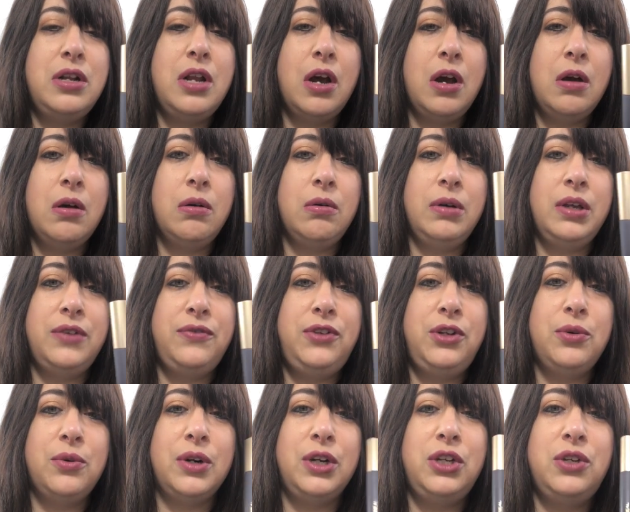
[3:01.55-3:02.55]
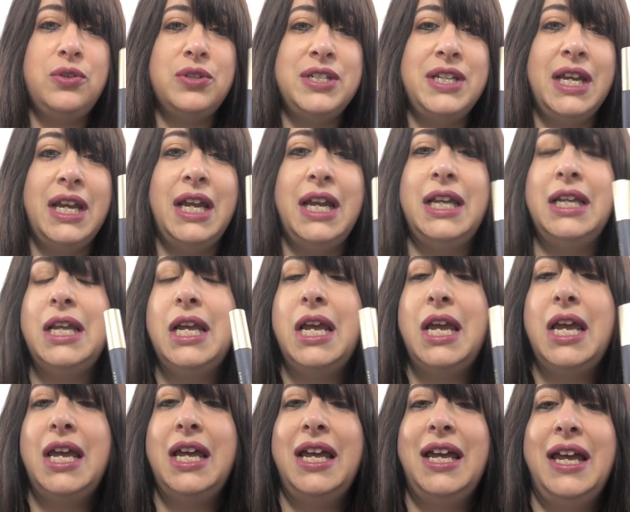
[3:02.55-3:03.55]
know if you were using it
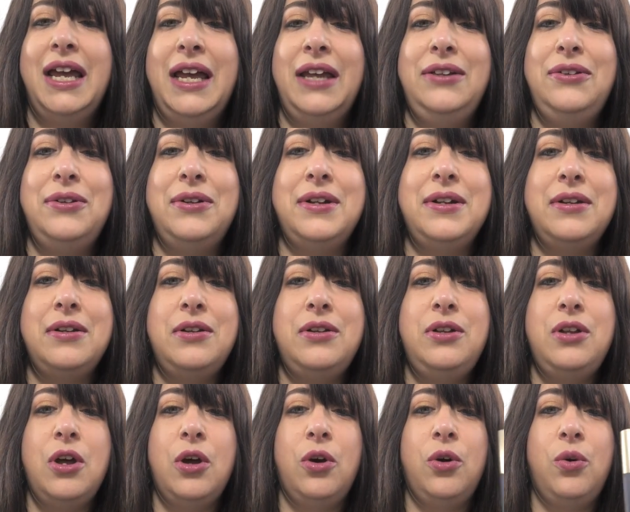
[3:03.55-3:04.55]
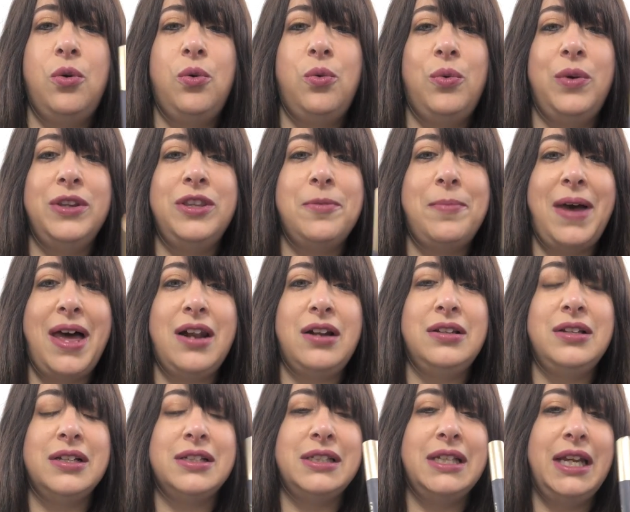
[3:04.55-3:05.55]
and you didn't know what the bottle
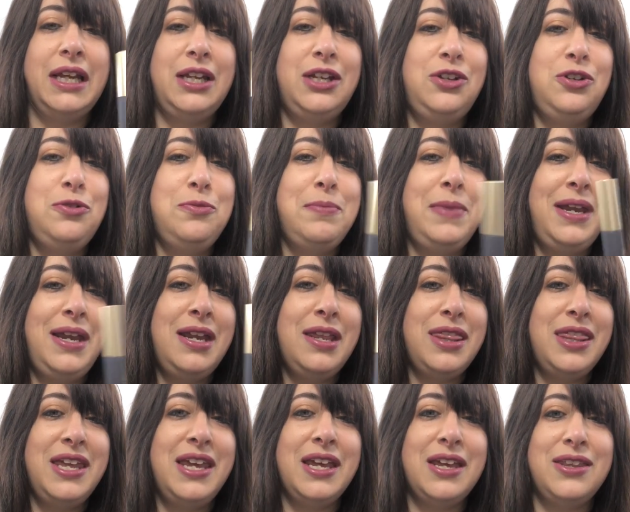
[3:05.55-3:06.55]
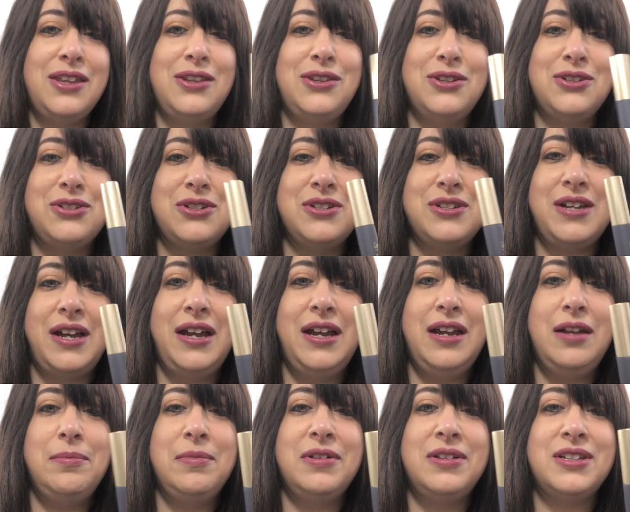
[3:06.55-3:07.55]
looked like. You may think that this is a
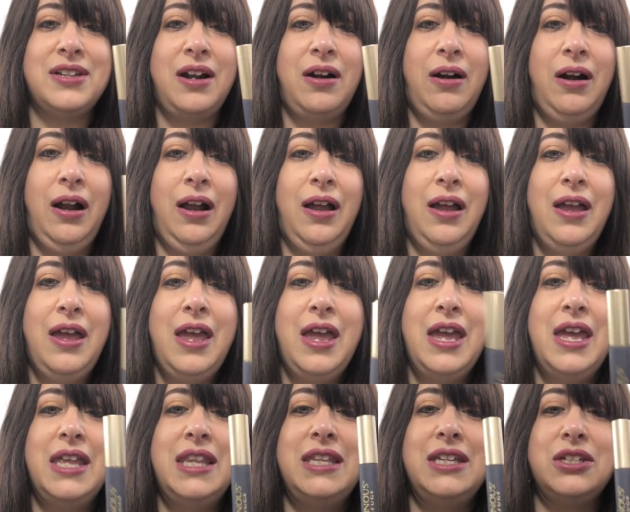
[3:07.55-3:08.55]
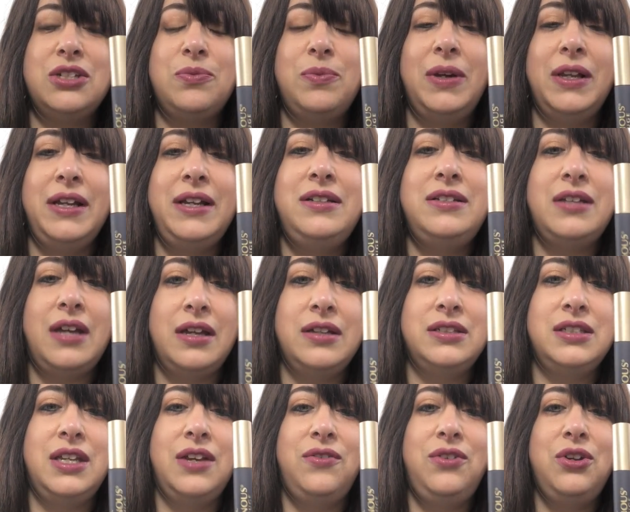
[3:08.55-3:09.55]
high-end mascara. This really
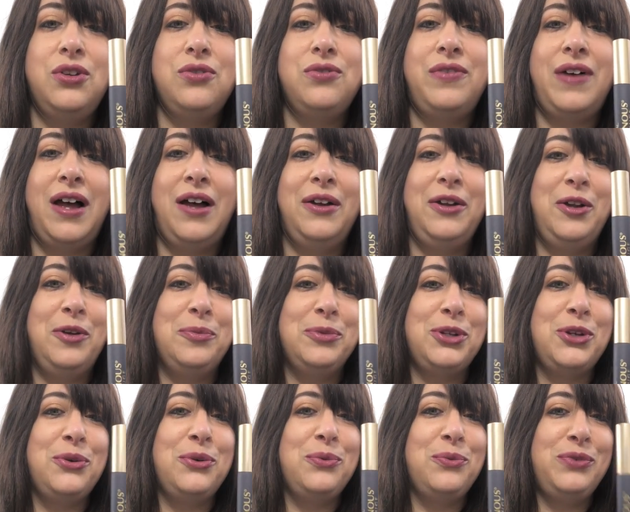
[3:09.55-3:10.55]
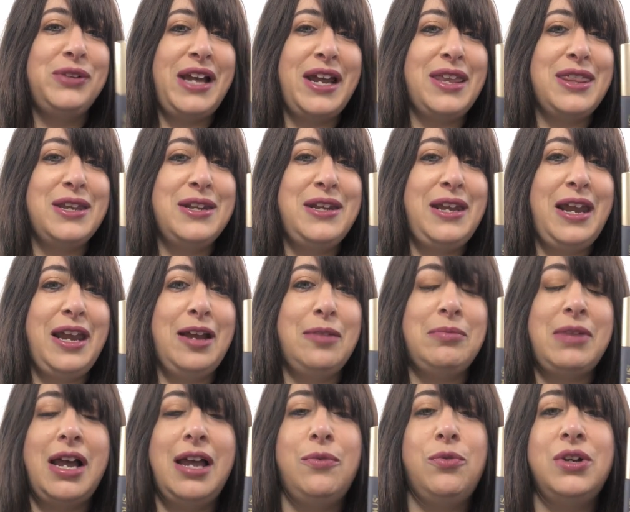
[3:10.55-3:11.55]
does give you volume, so like the
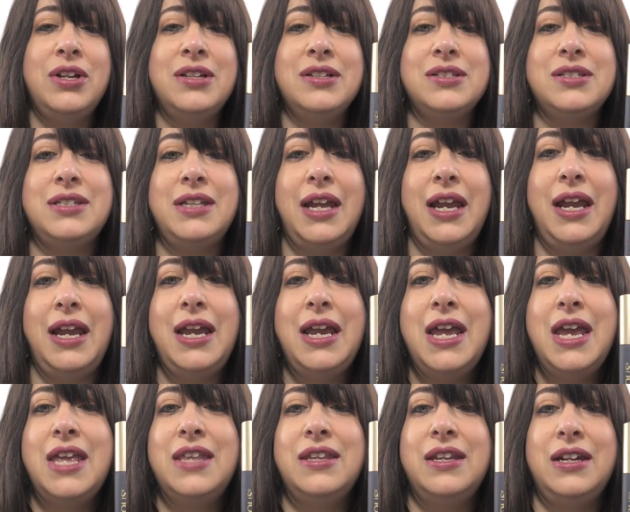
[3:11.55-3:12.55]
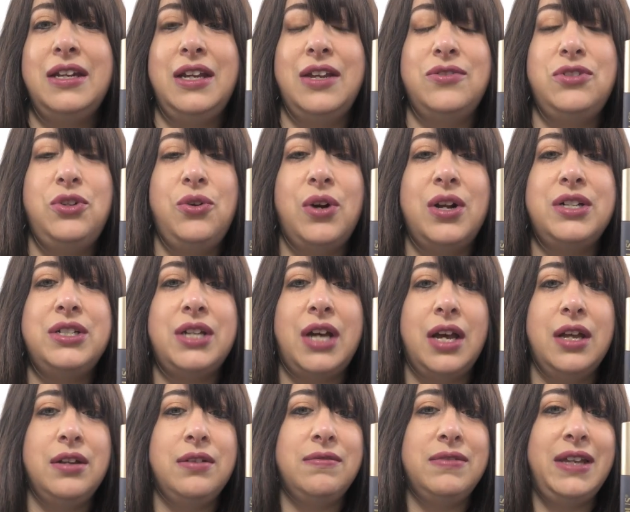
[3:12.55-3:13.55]
name. I wouldn't say that it gives you a
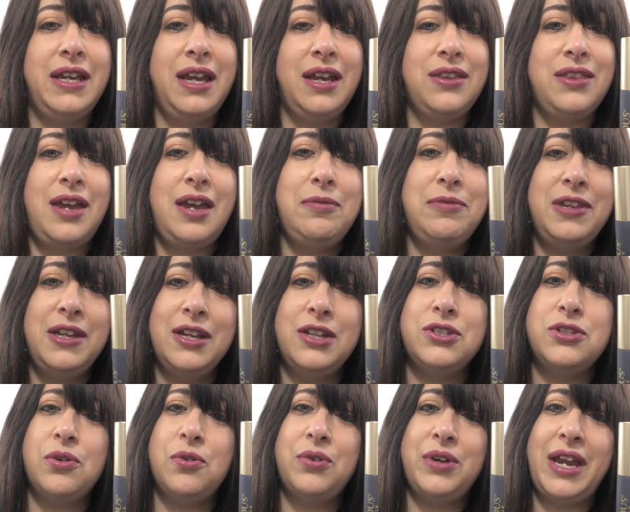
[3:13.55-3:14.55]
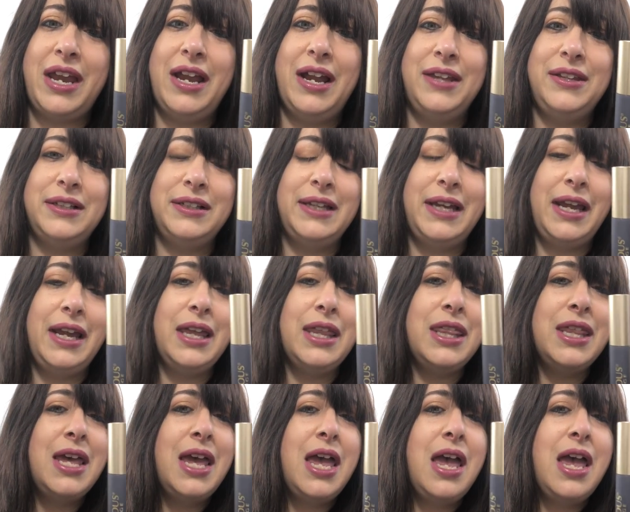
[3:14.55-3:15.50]
ton of length. I think it's okay on the length.